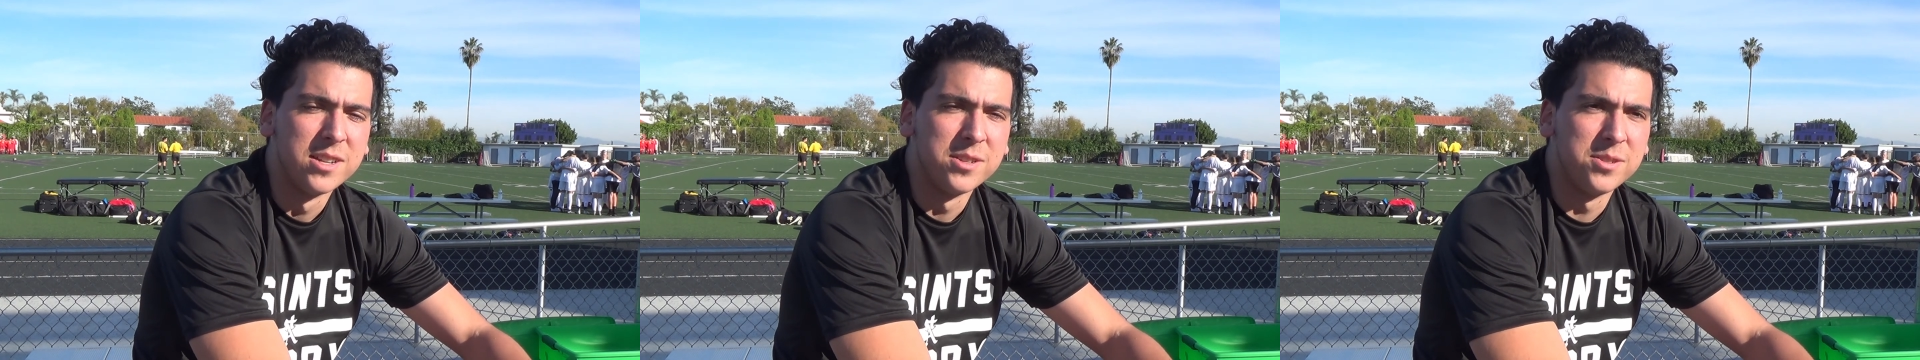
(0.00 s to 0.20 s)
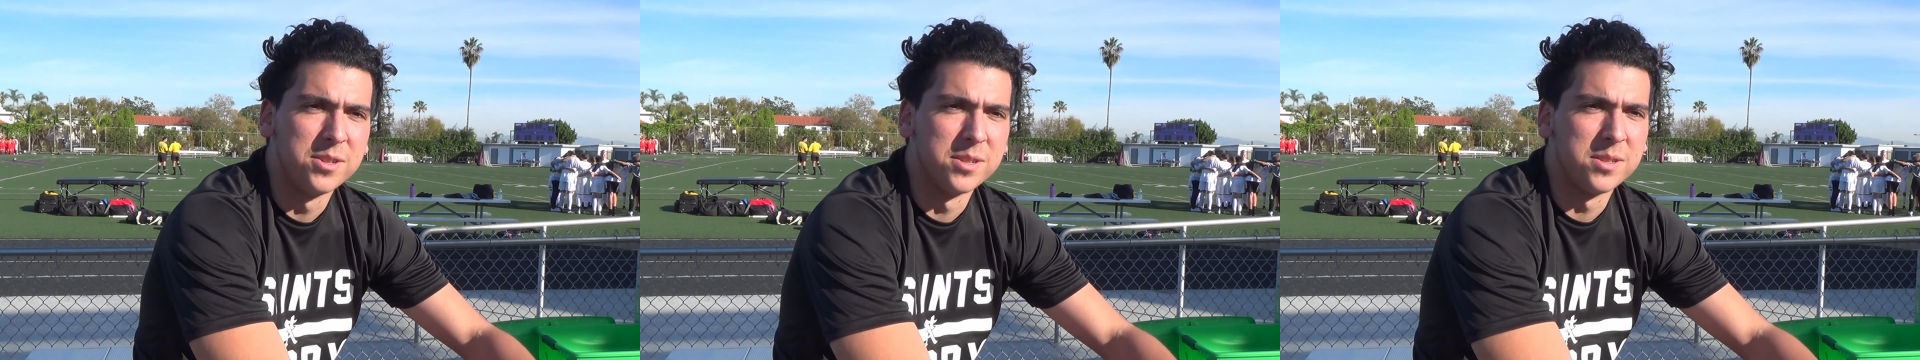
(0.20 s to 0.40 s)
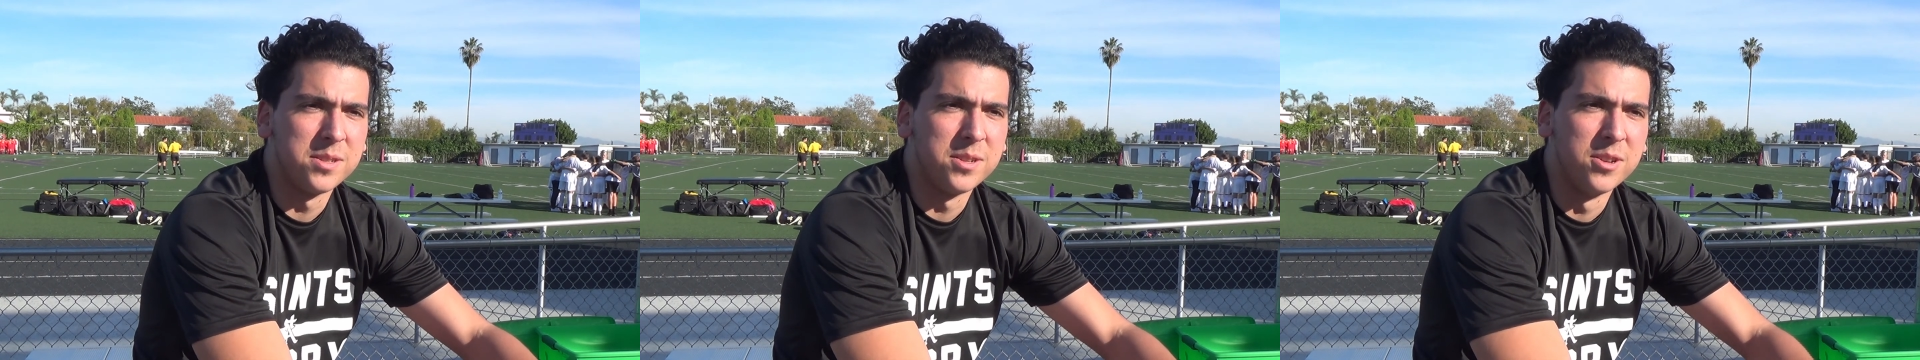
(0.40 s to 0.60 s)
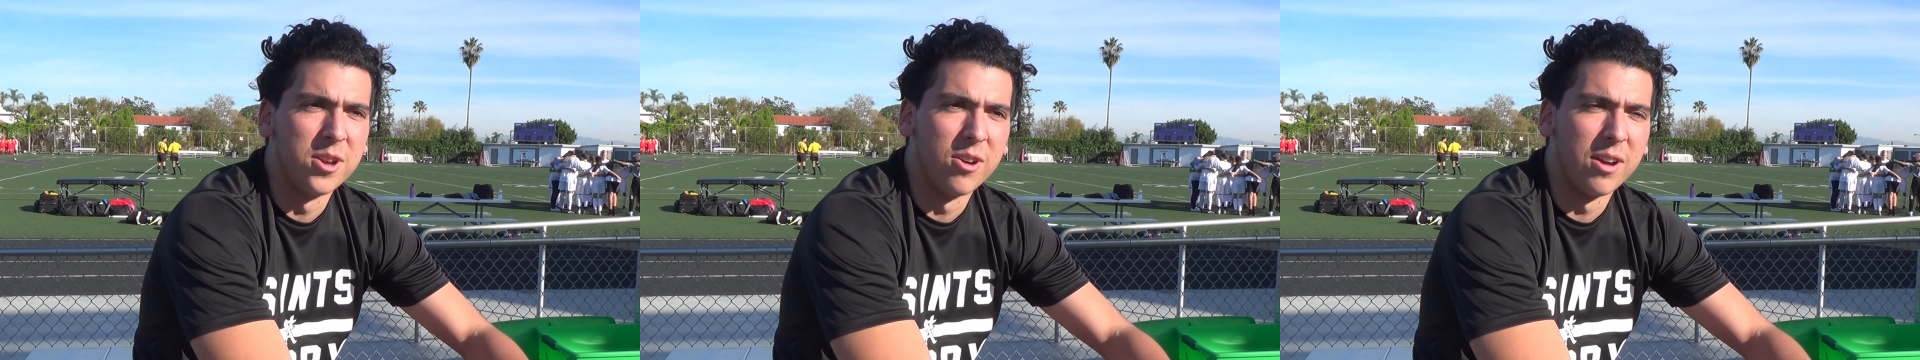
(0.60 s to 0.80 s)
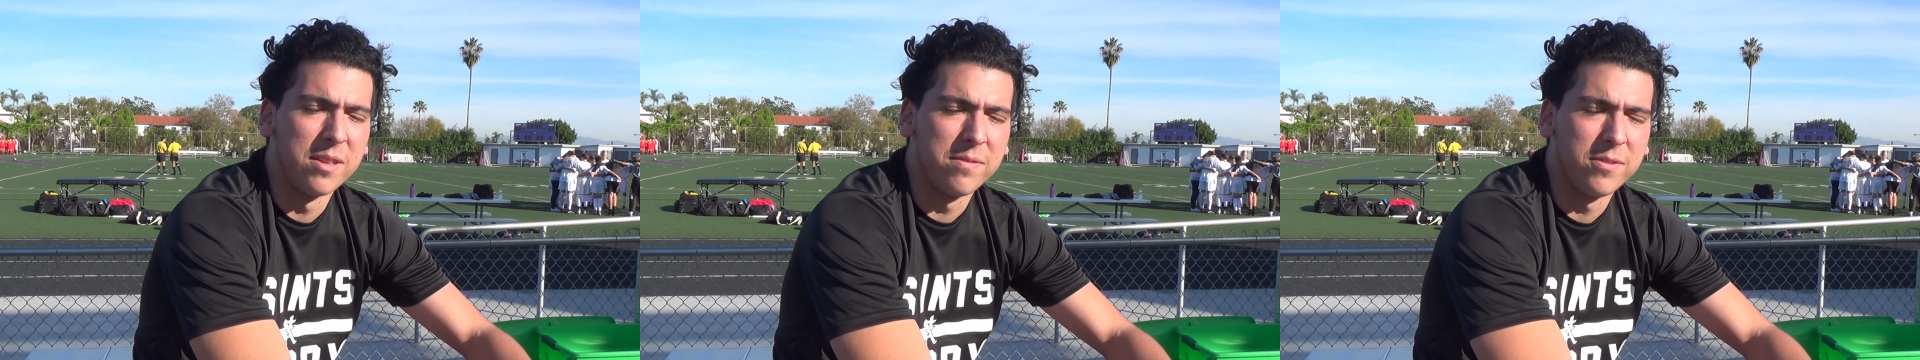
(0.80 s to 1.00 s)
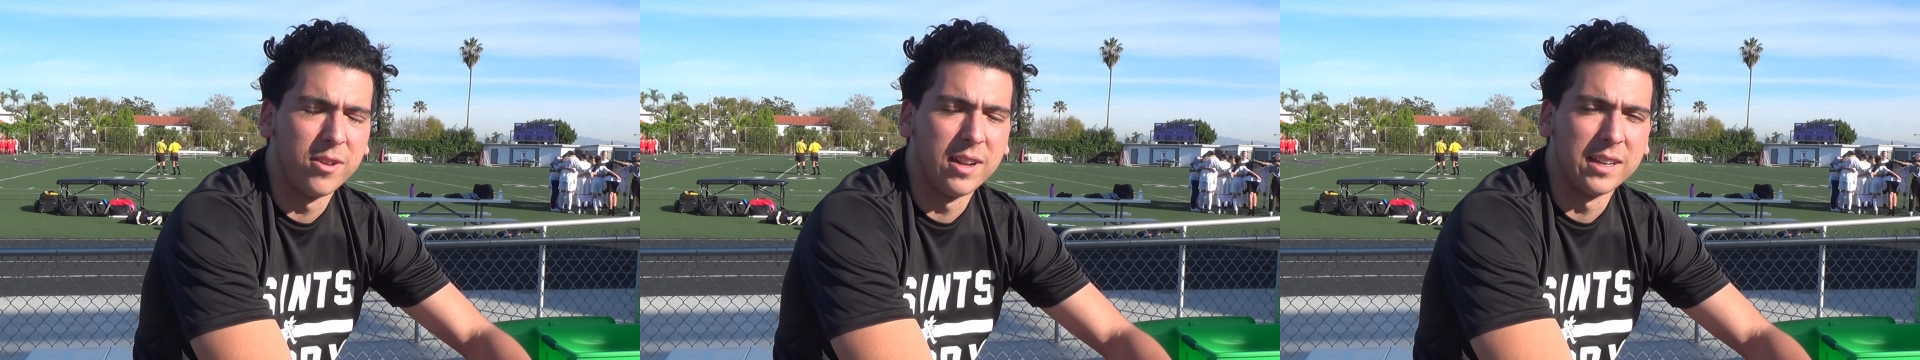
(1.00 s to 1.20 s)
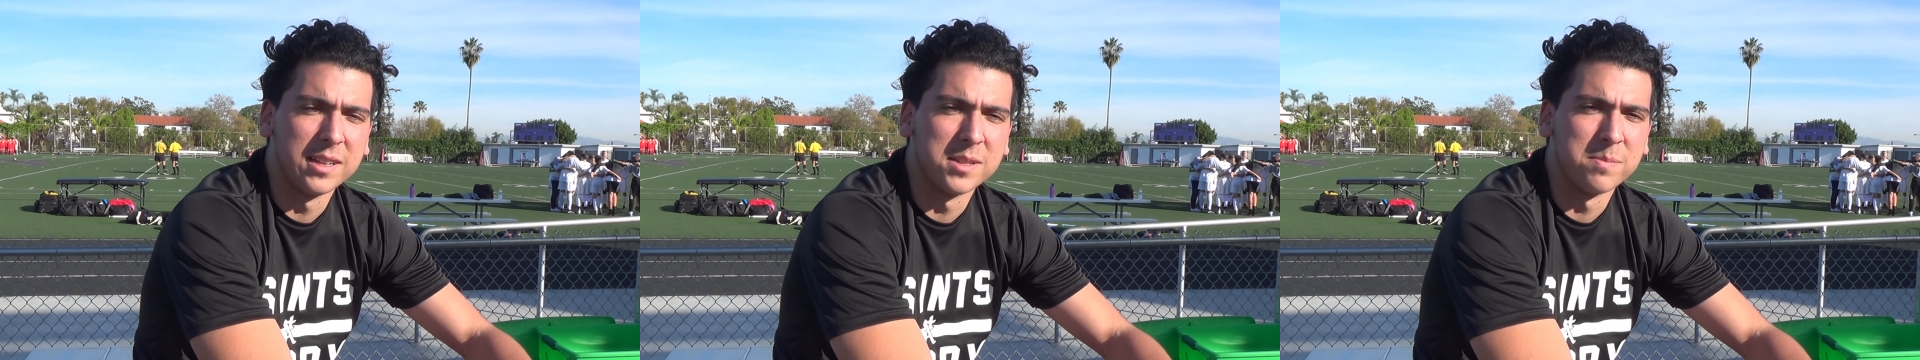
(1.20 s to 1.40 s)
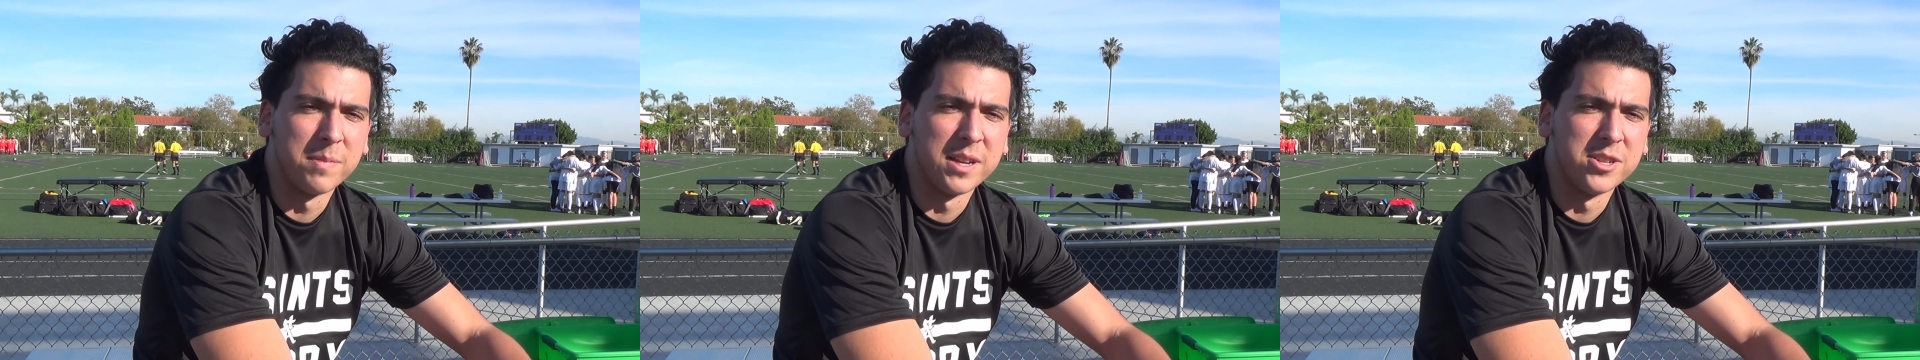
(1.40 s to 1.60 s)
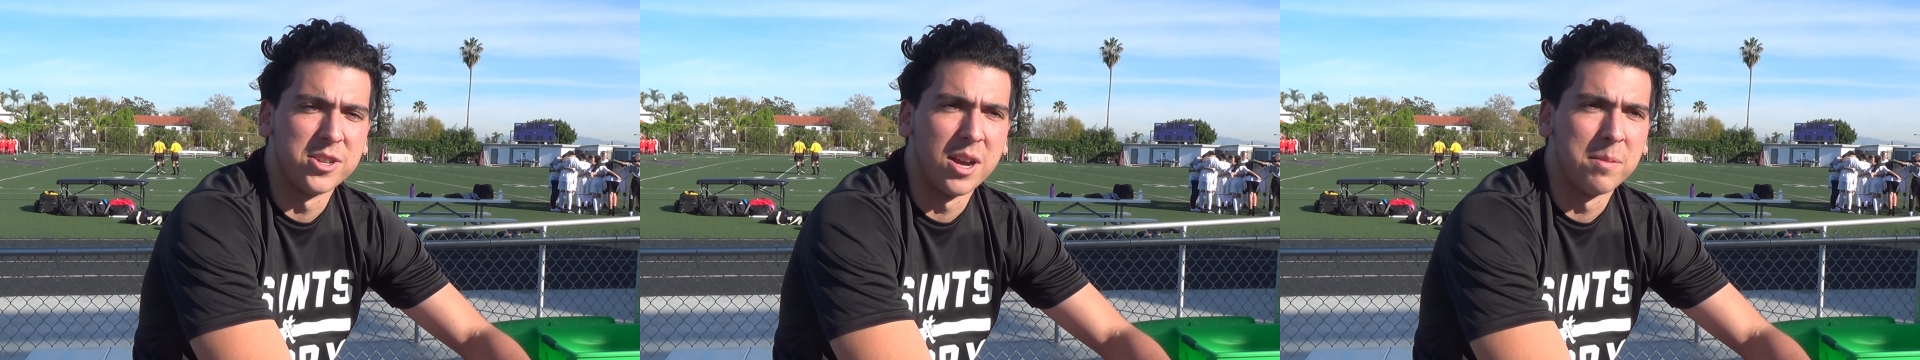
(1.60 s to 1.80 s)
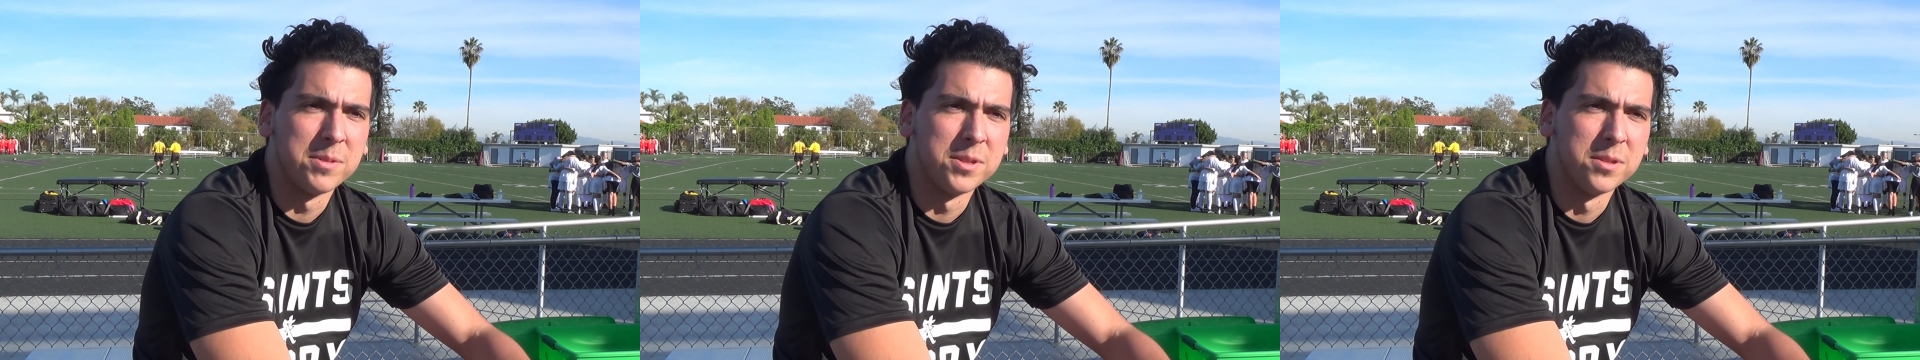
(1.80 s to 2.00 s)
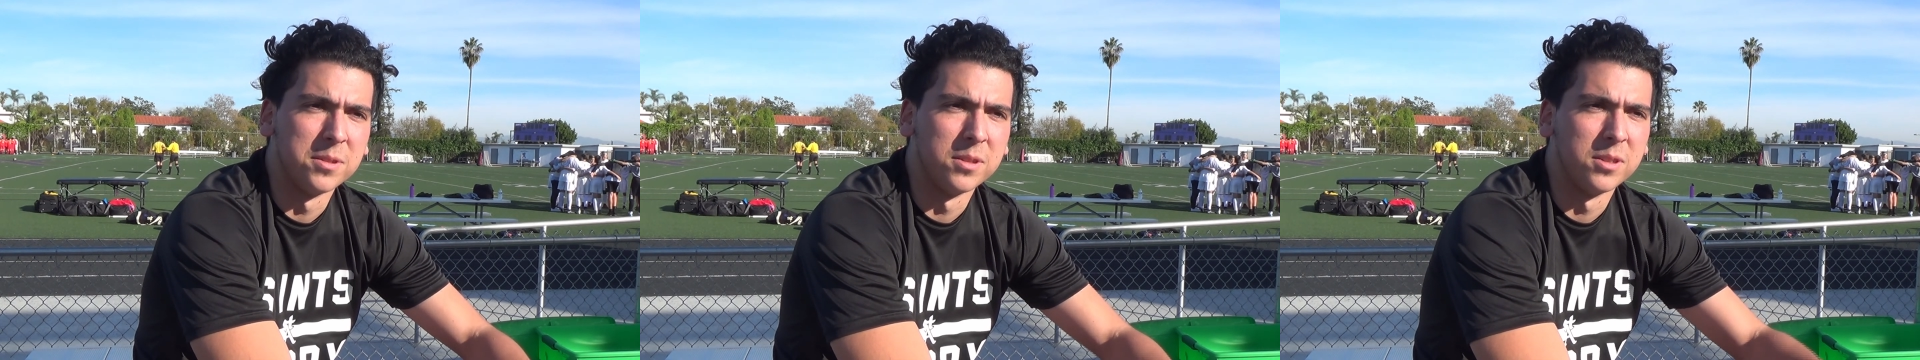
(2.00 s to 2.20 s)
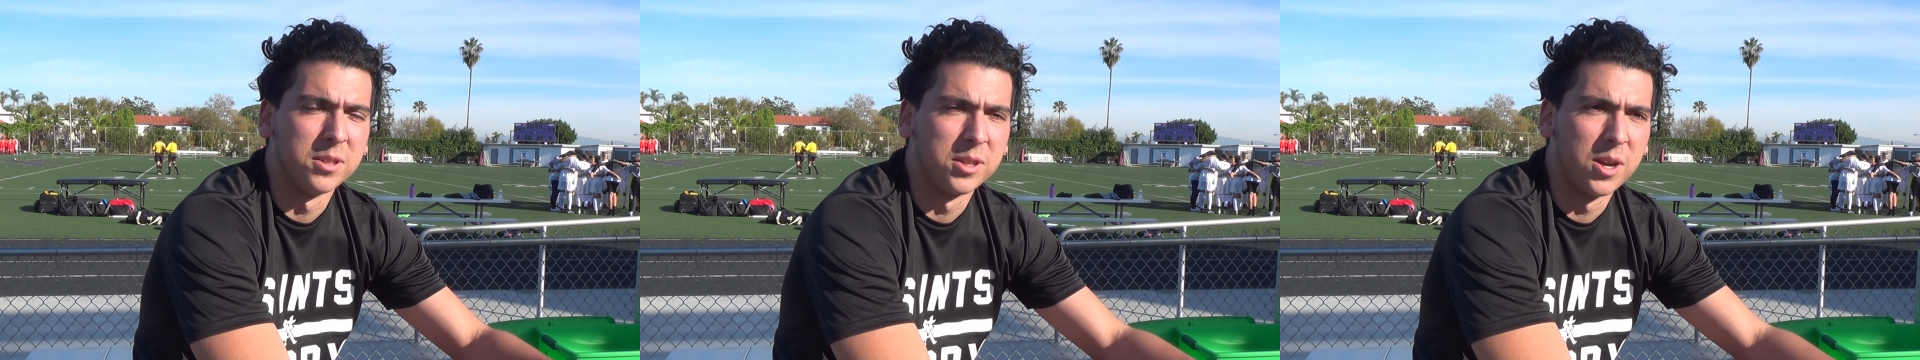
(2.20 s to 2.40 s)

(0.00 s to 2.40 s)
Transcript: Just, I feel like it's my job to